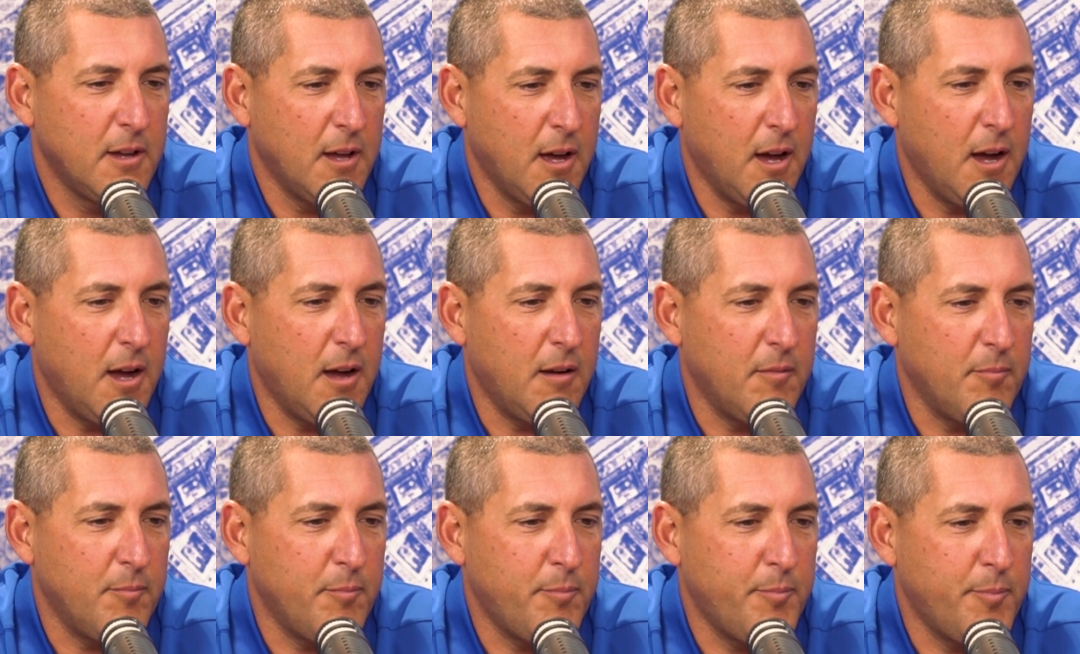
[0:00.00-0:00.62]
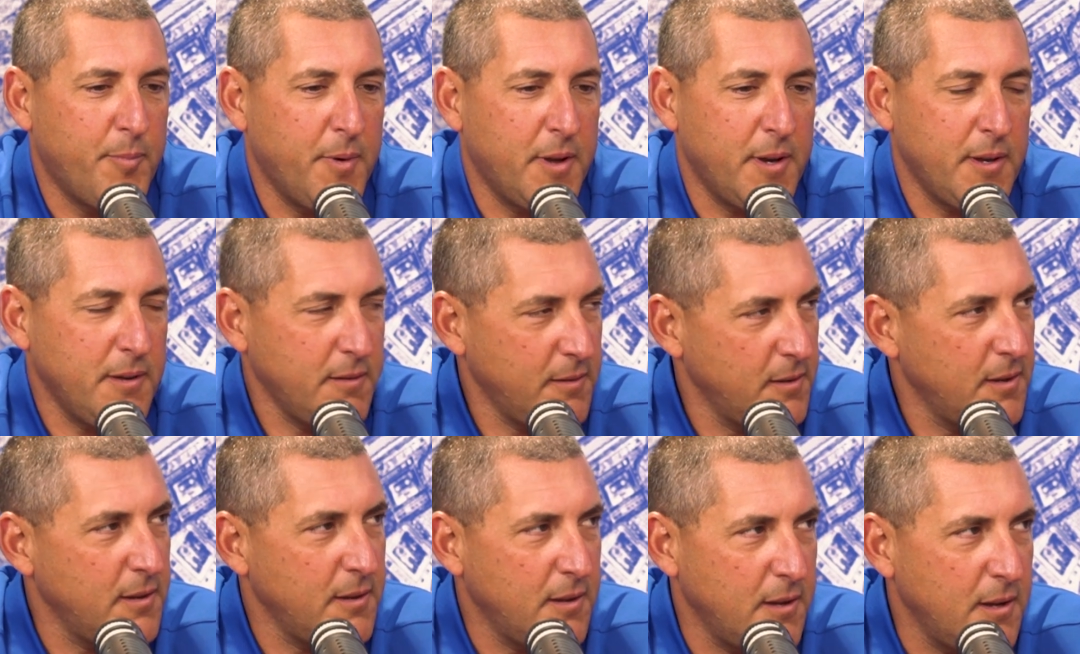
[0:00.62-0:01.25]
But
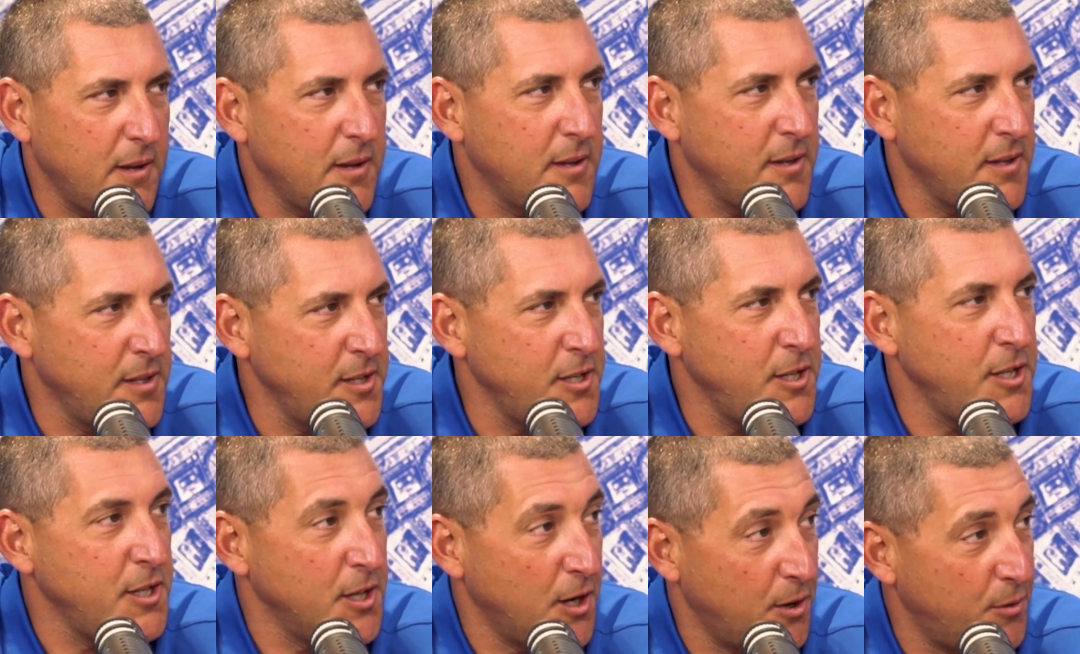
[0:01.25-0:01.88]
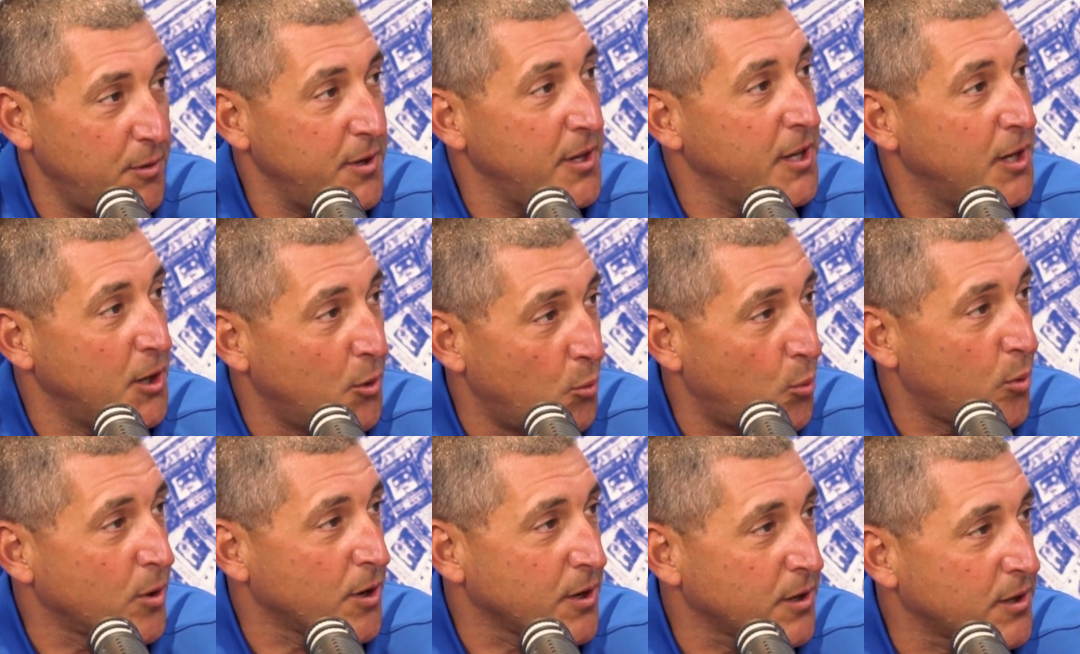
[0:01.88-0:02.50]
in a
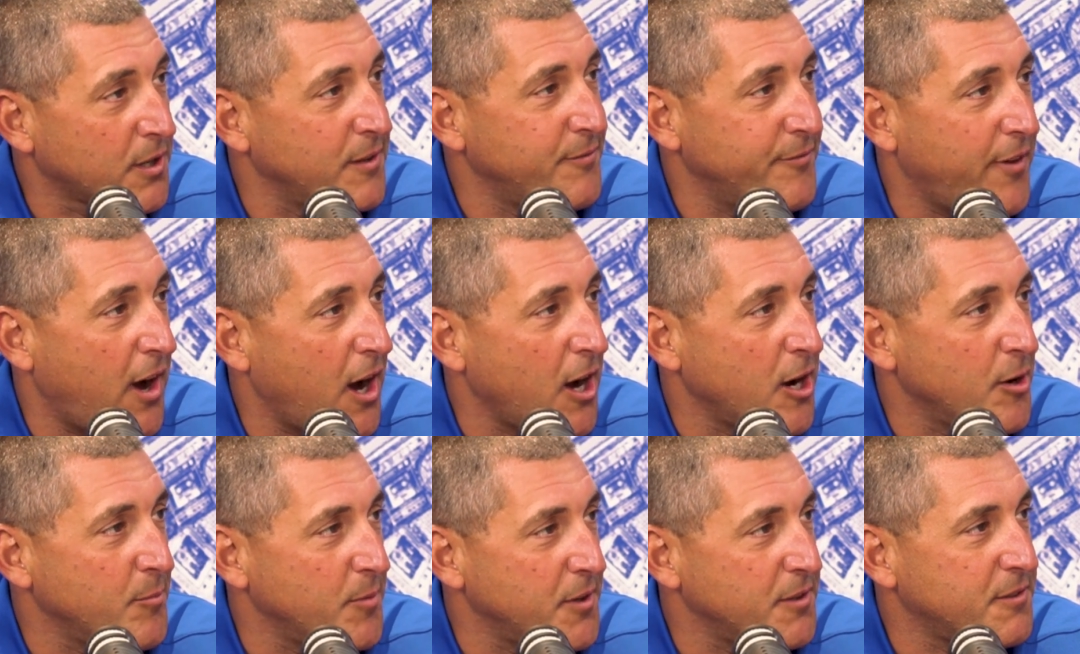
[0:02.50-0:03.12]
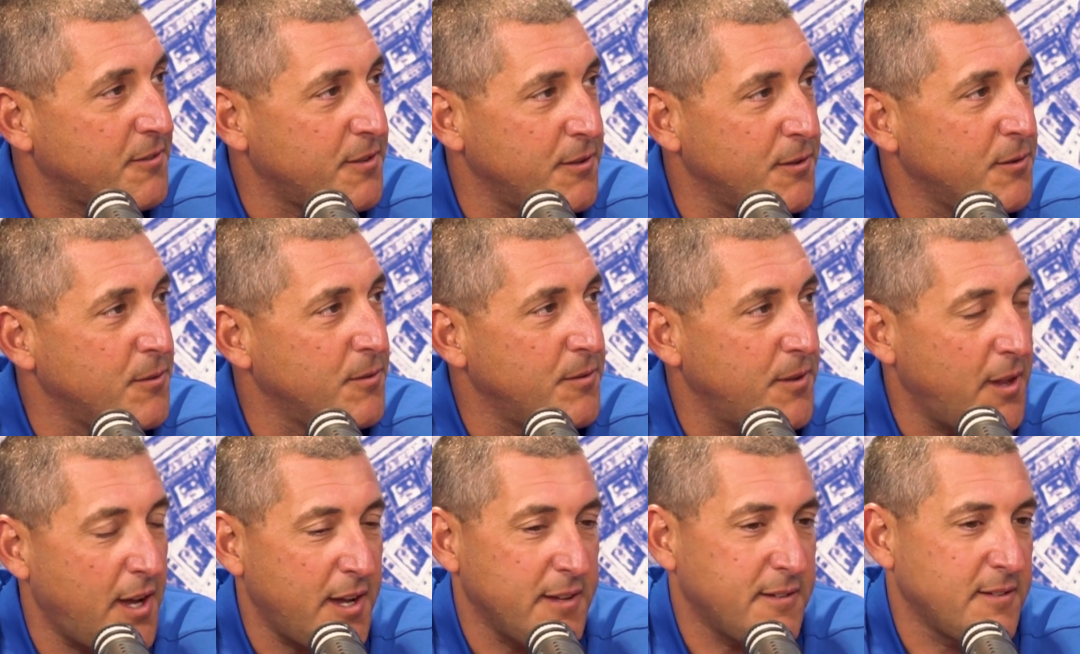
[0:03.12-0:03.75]
work environment too,
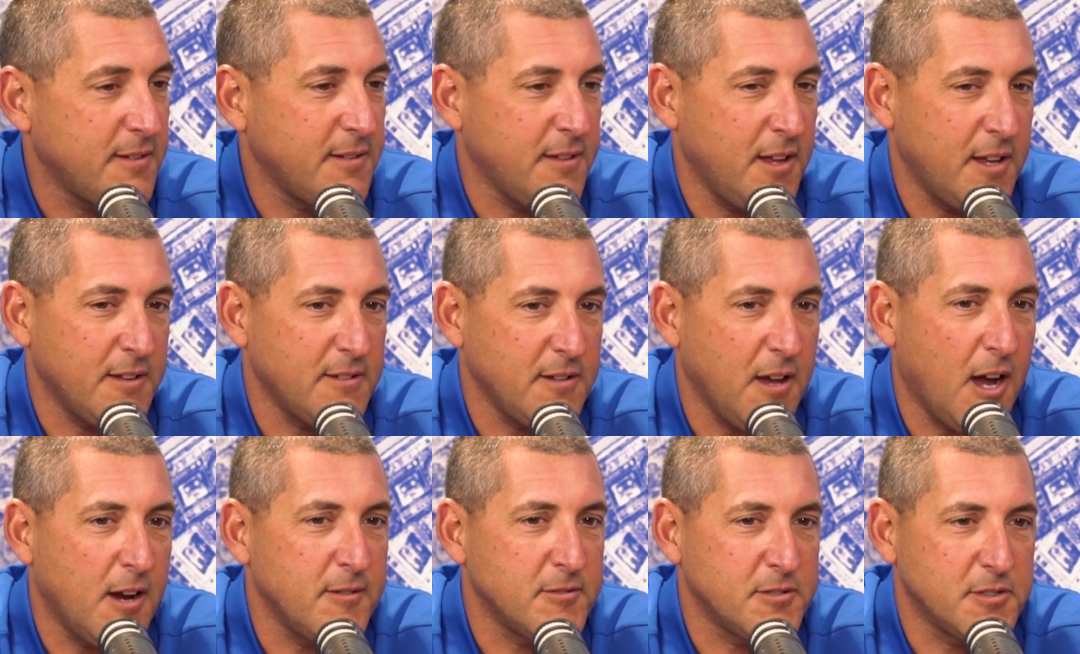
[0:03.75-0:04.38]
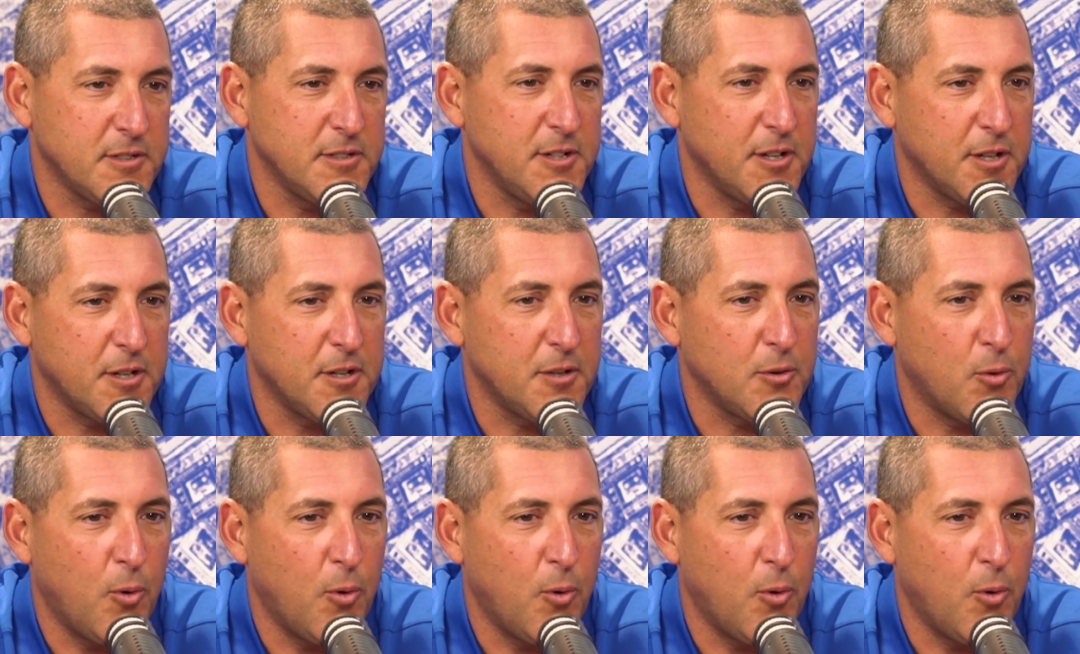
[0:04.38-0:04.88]
that's obviously a good